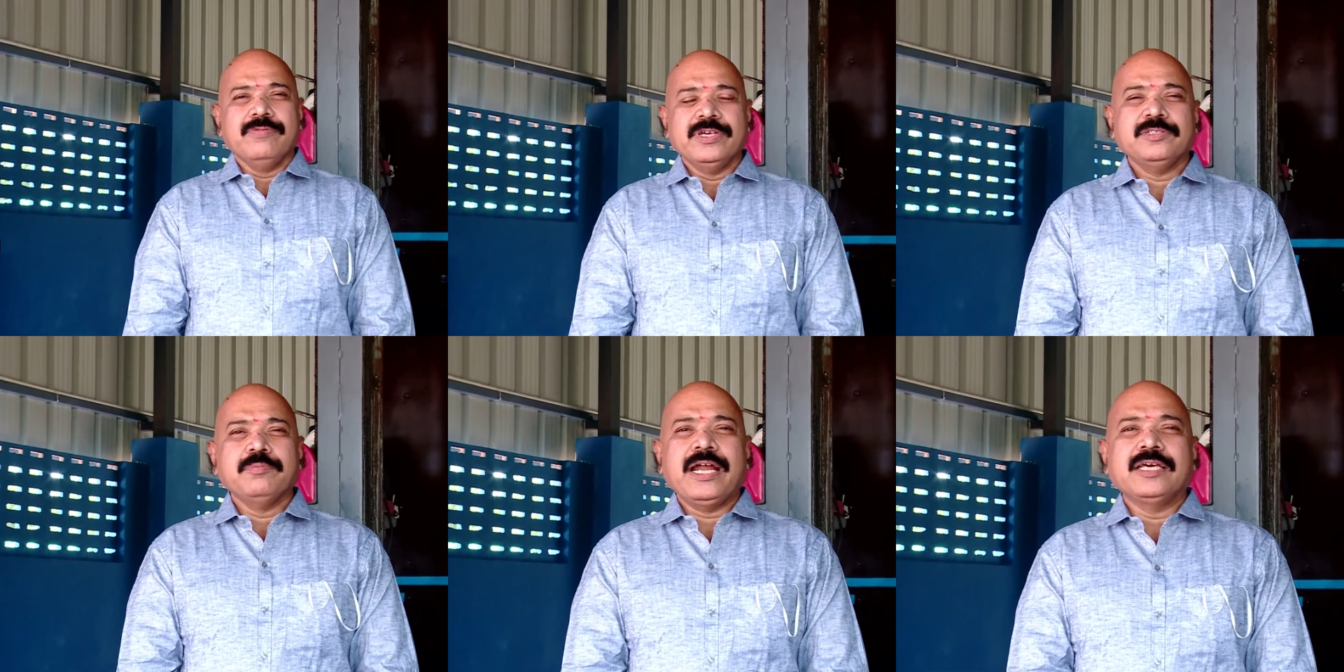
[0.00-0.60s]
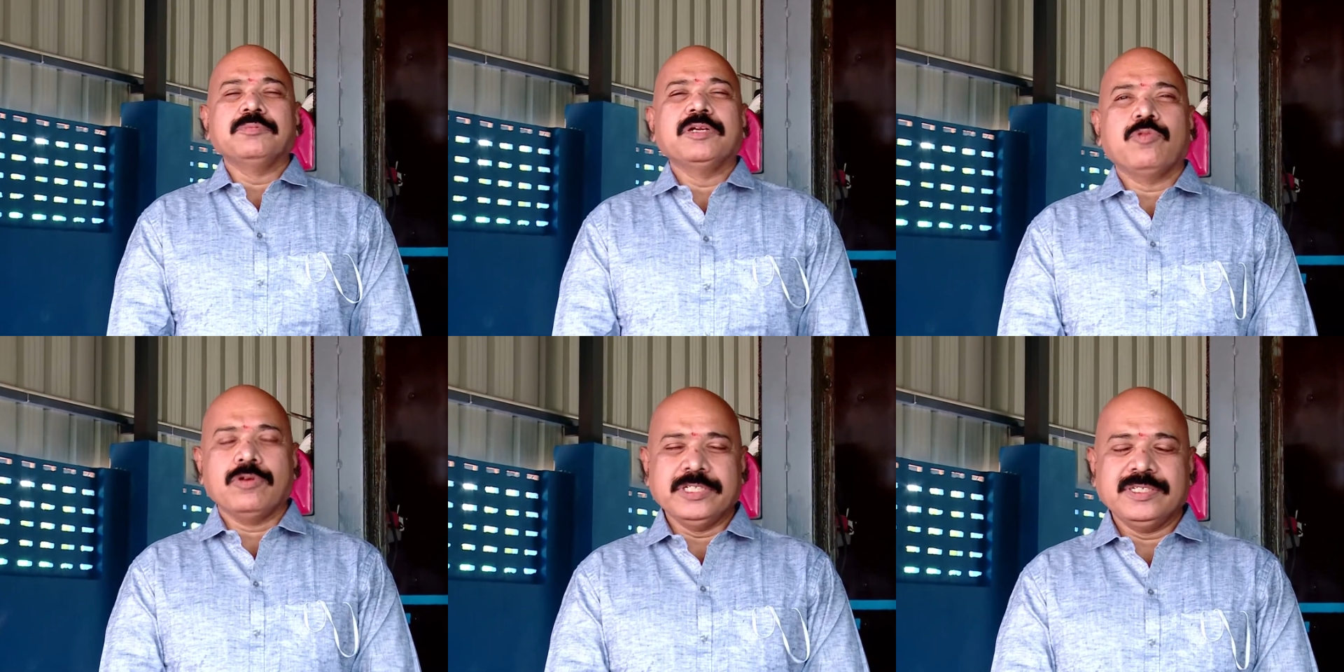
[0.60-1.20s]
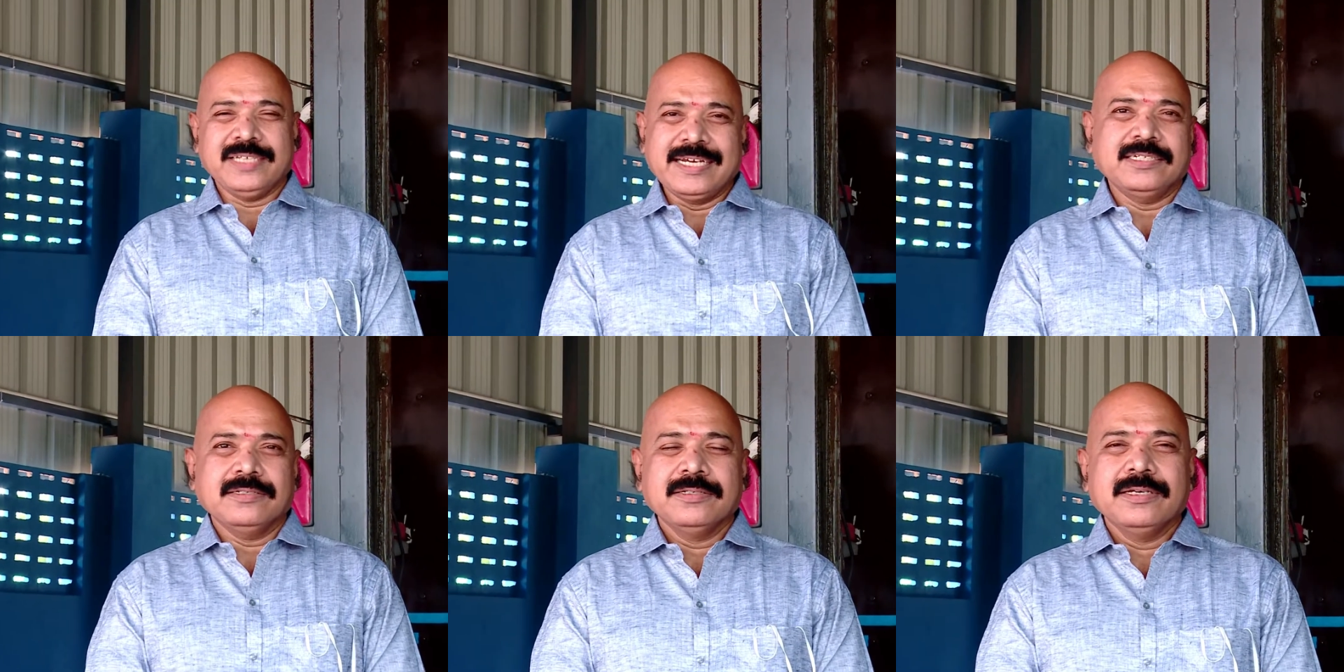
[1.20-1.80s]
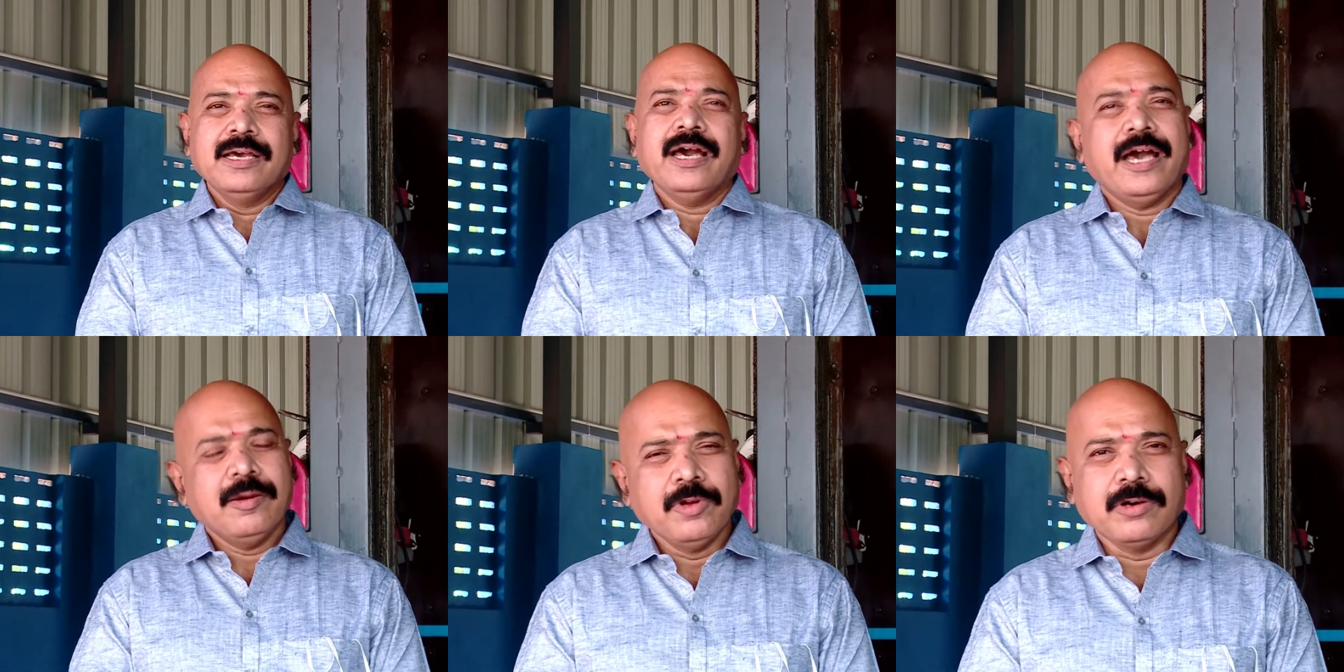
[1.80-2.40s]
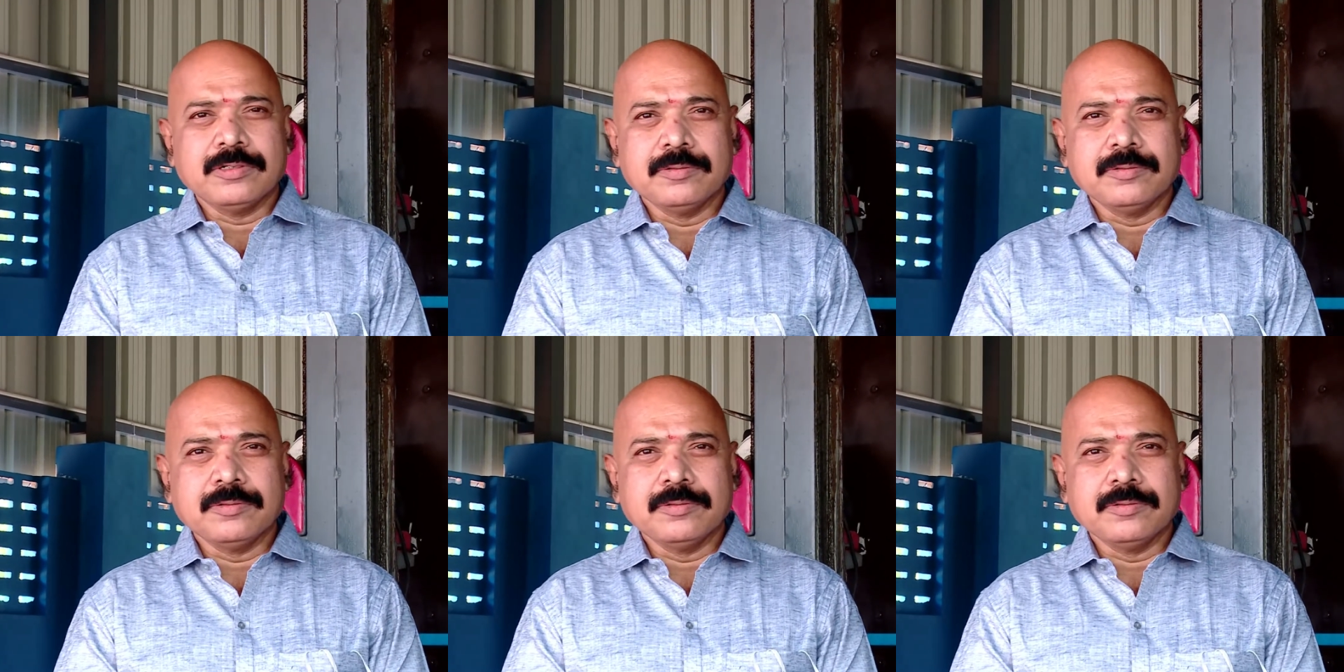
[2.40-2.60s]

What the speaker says: Waste Management Project Site. I am Dr.